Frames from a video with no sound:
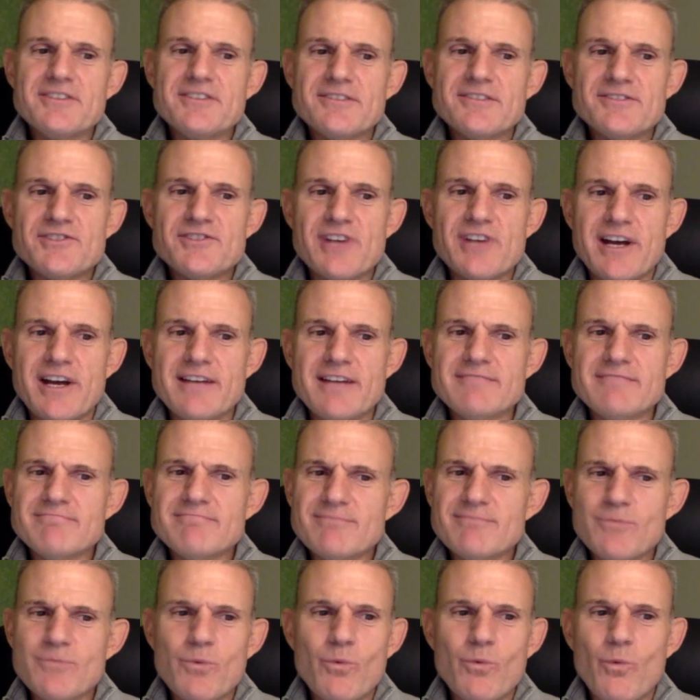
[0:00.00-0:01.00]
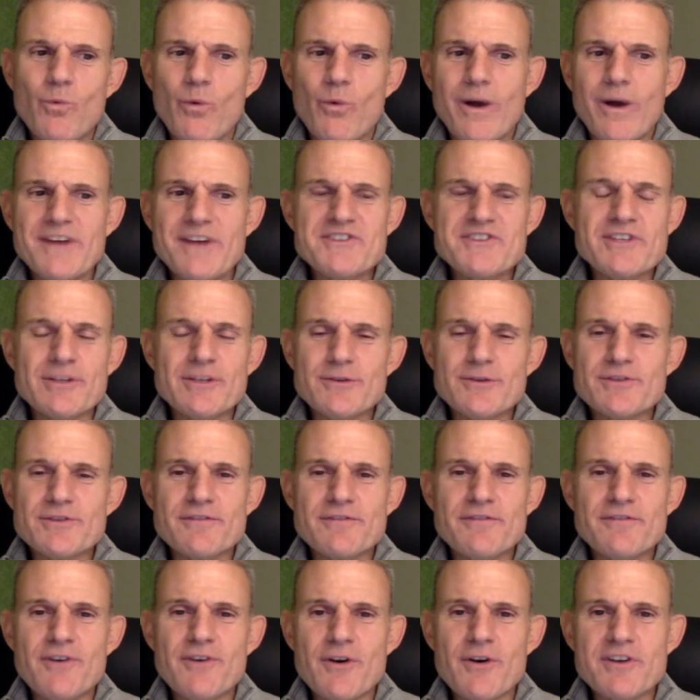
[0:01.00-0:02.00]
John, why
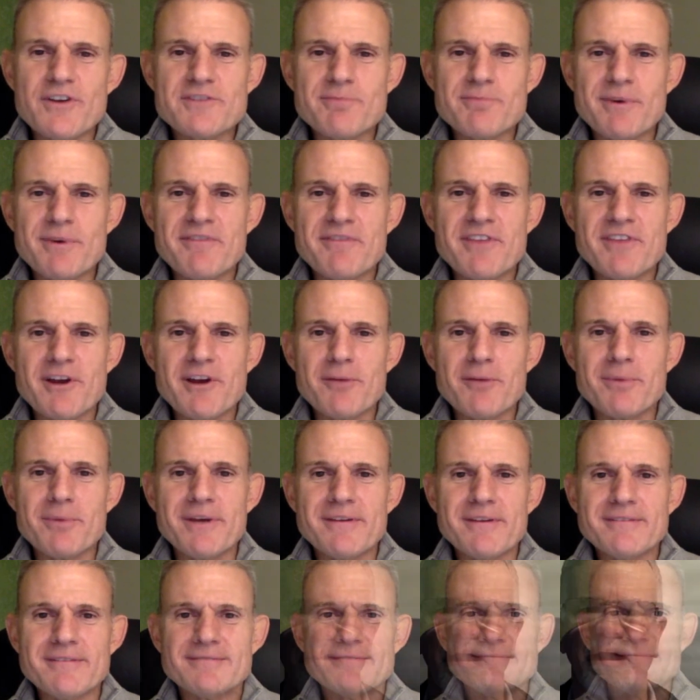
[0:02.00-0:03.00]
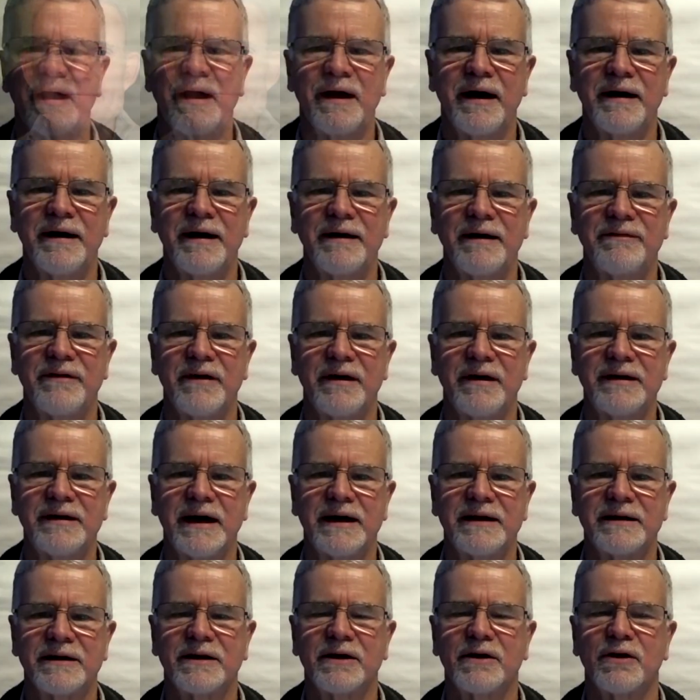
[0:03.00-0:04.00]
solution-focused brief therapy? I had then
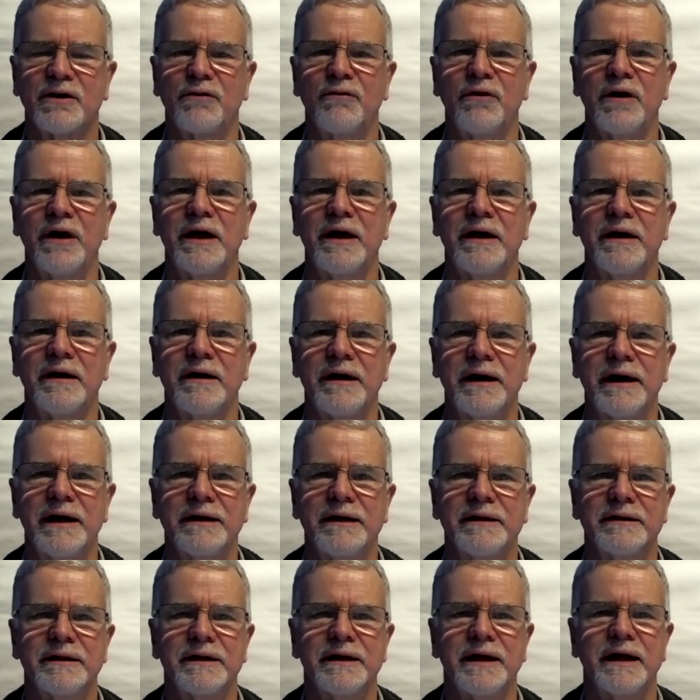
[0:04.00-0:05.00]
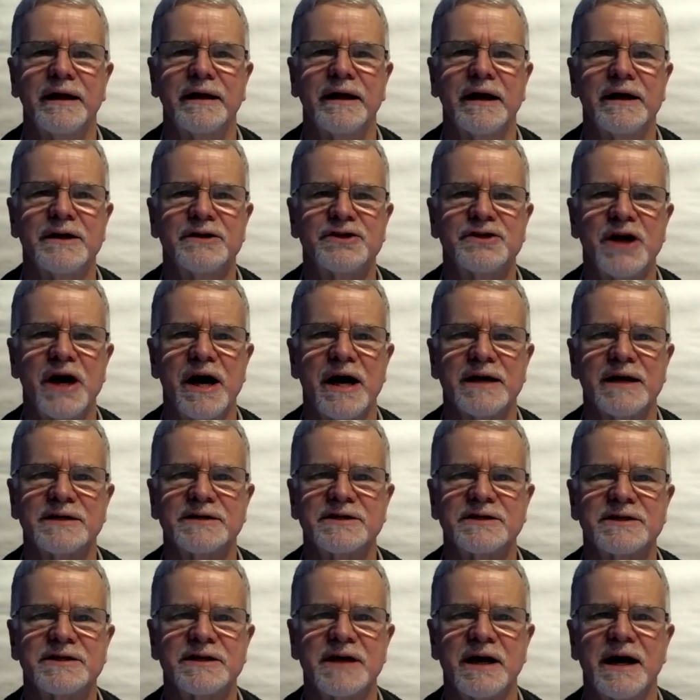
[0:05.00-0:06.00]
had a career in the NHS
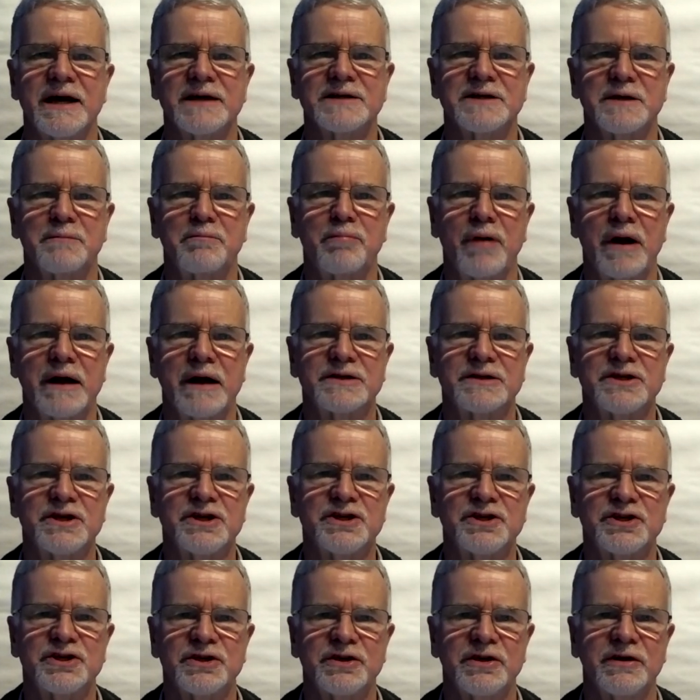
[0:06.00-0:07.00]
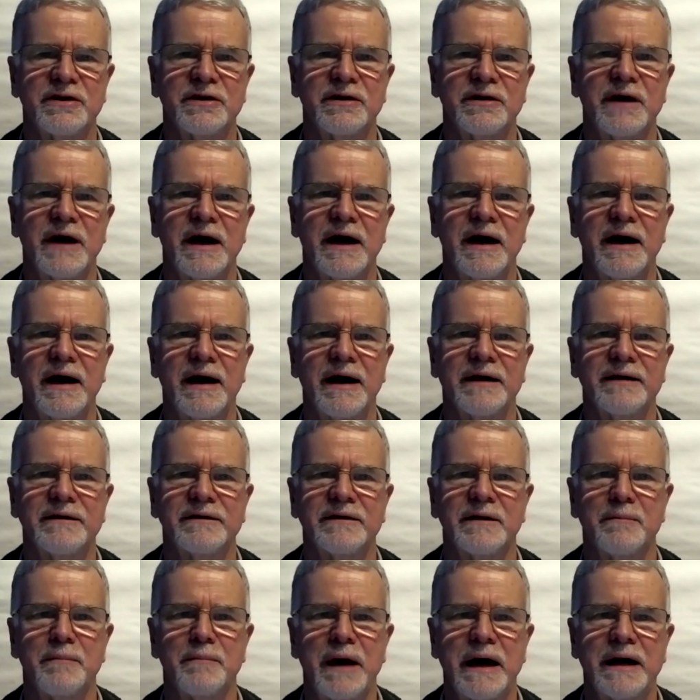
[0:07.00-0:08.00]
as a practitioner and
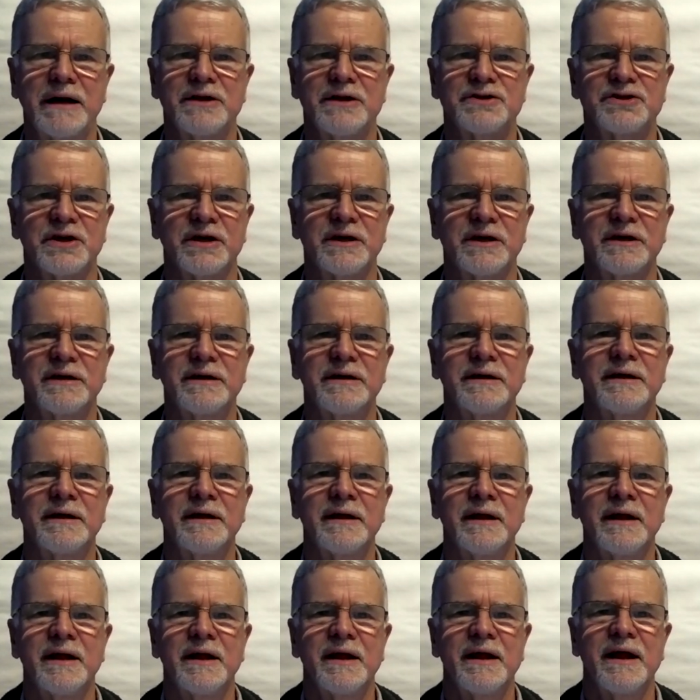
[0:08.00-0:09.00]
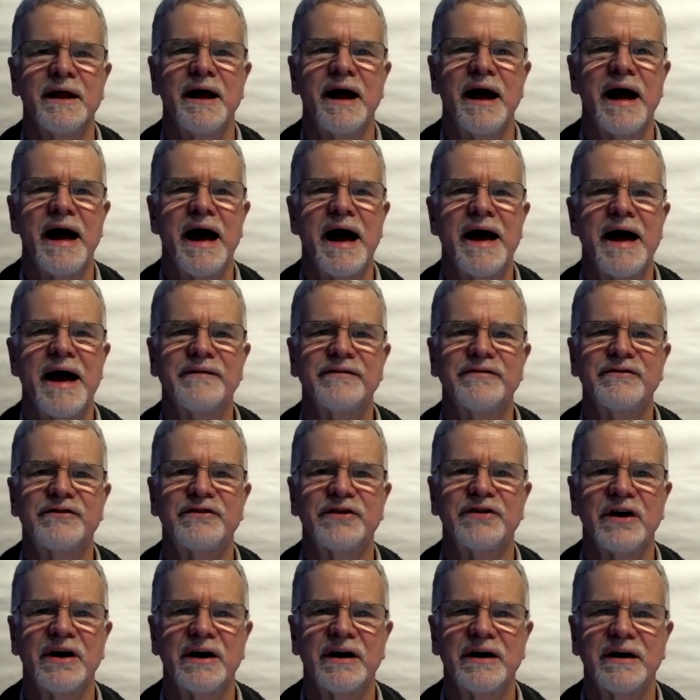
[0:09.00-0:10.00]
a manager. And
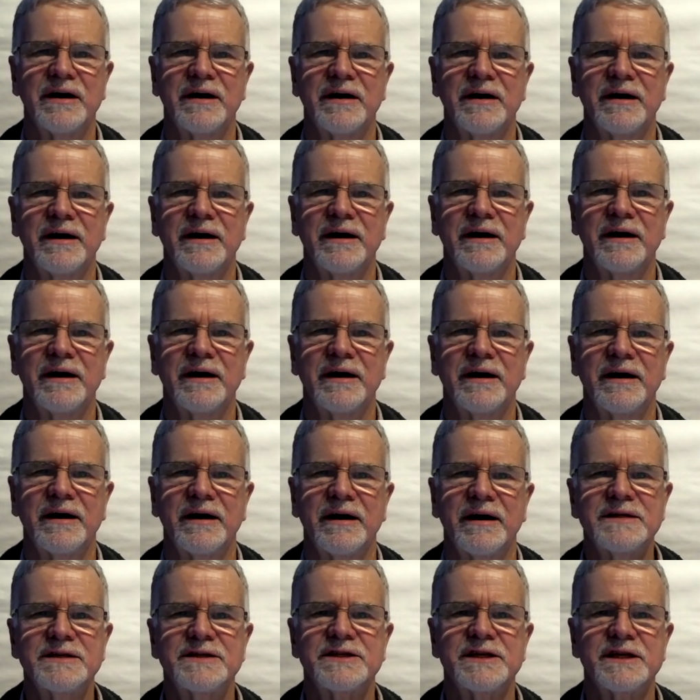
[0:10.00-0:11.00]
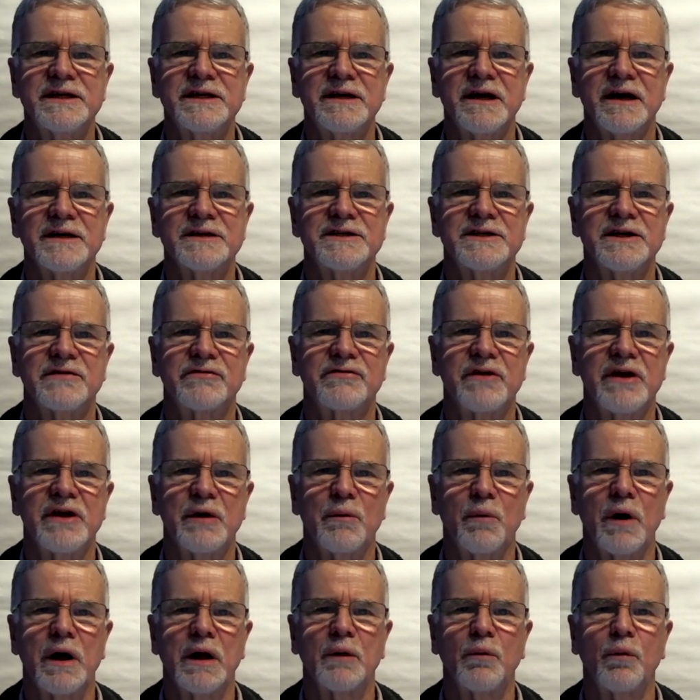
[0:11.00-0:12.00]
in 1993,
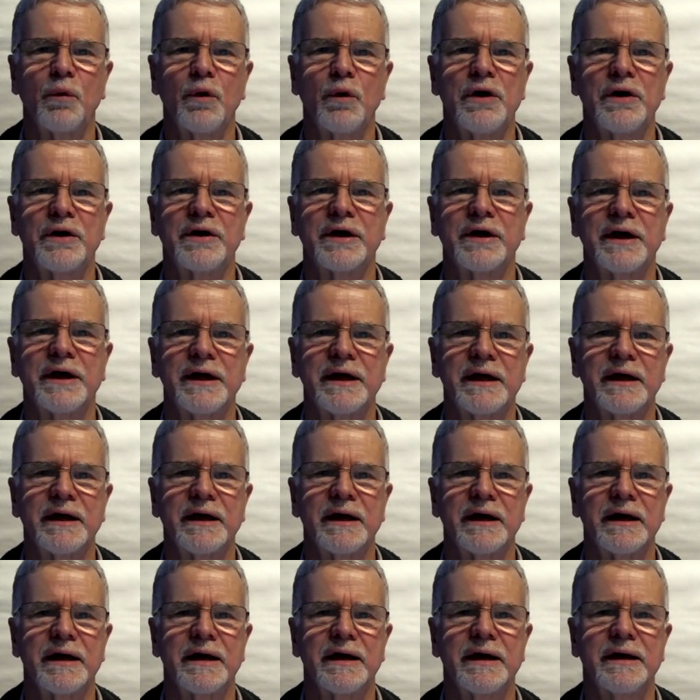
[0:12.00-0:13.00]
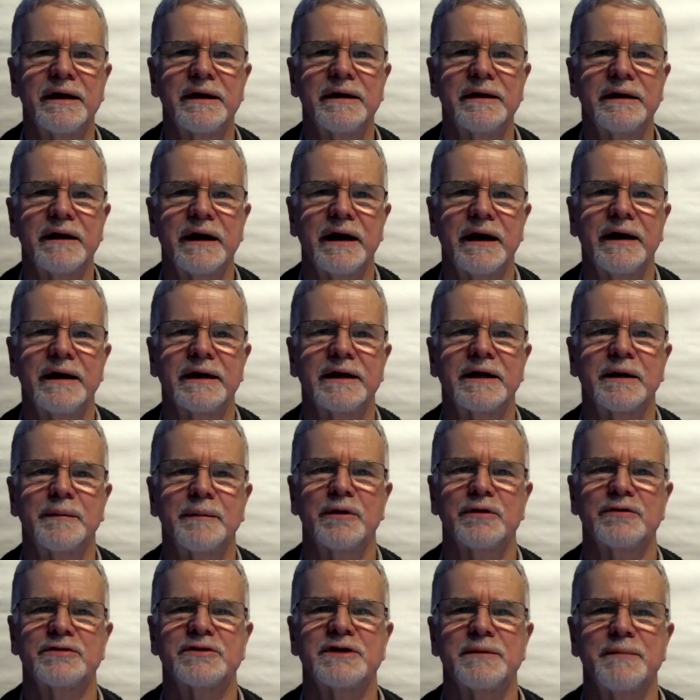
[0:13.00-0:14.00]
while working in a
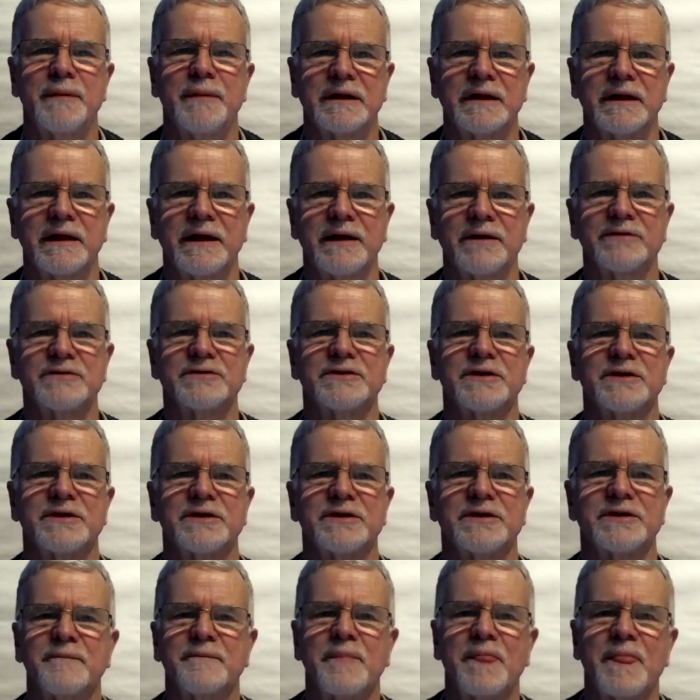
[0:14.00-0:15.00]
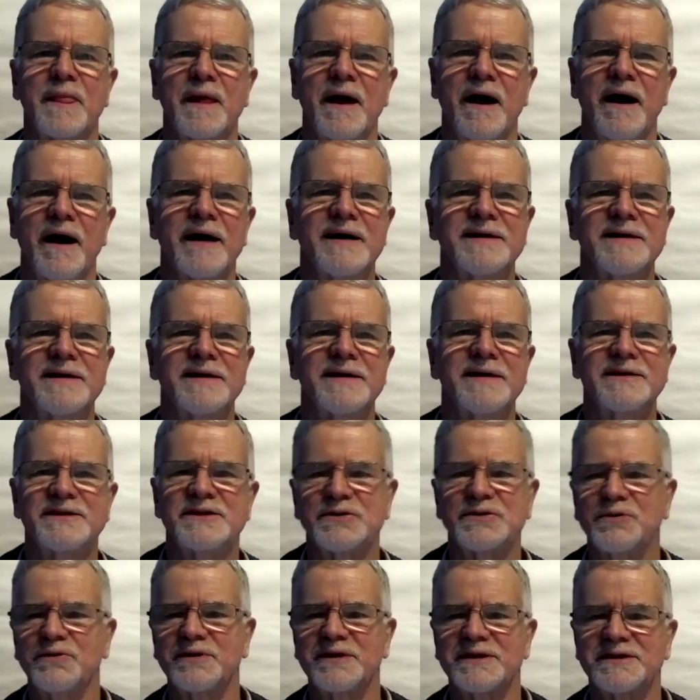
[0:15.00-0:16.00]
community mental health centre, I
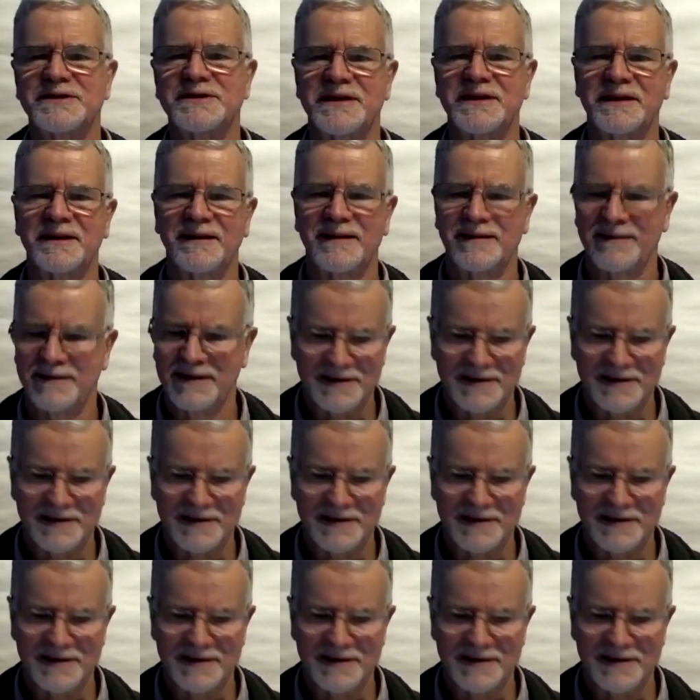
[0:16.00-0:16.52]
saw this little